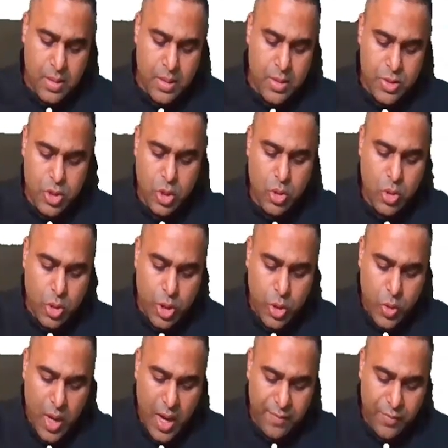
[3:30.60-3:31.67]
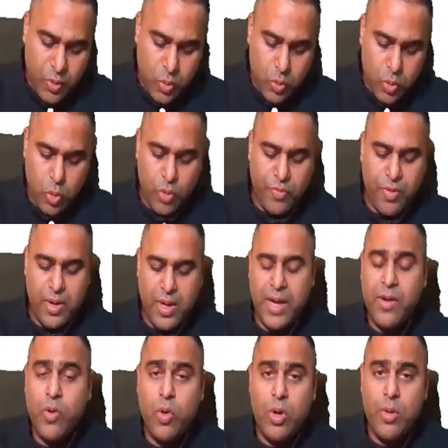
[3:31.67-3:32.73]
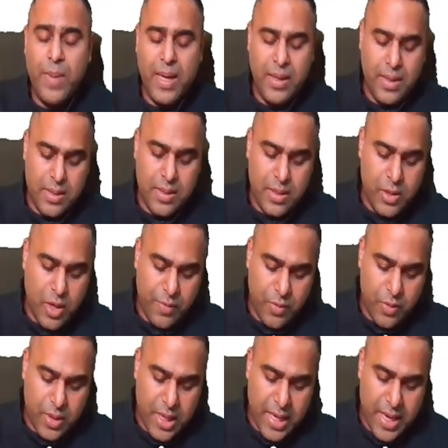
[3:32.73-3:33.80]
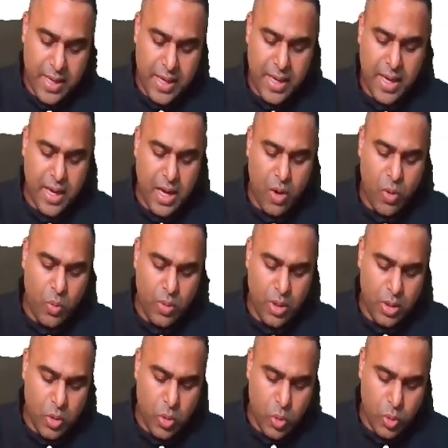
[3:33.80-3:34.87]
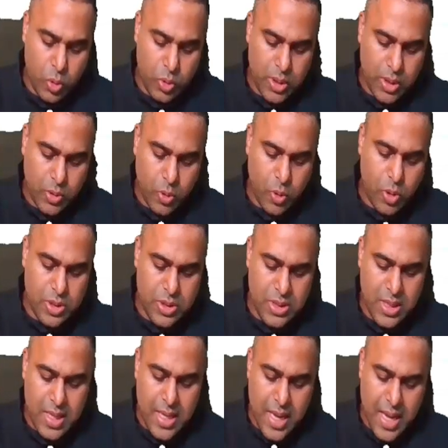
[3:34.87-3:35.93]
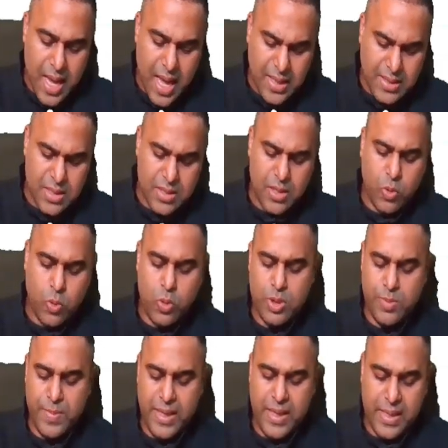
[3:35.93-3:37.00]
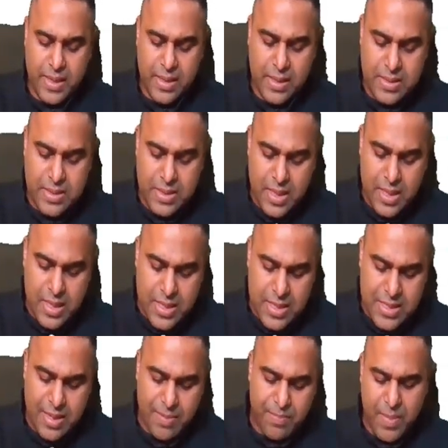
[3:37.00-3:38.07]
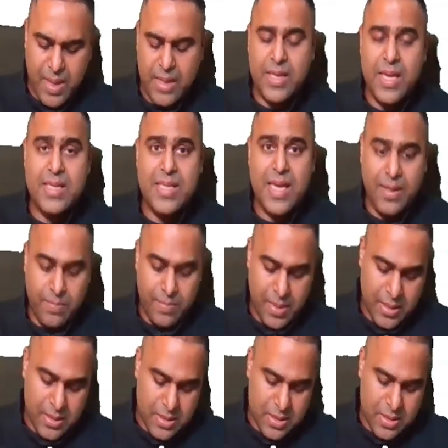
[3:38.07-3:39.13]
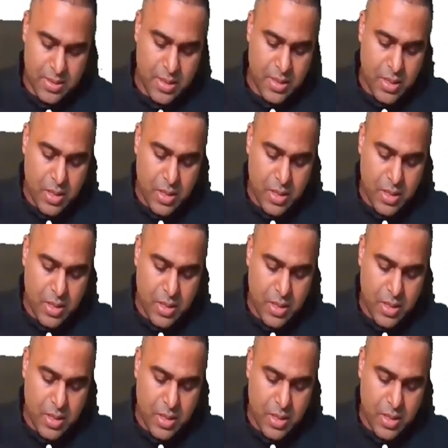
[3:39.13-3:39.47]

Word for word: so you have to go for enrollment, you have to create an account, go to the course, access the course materials, submit the assignments.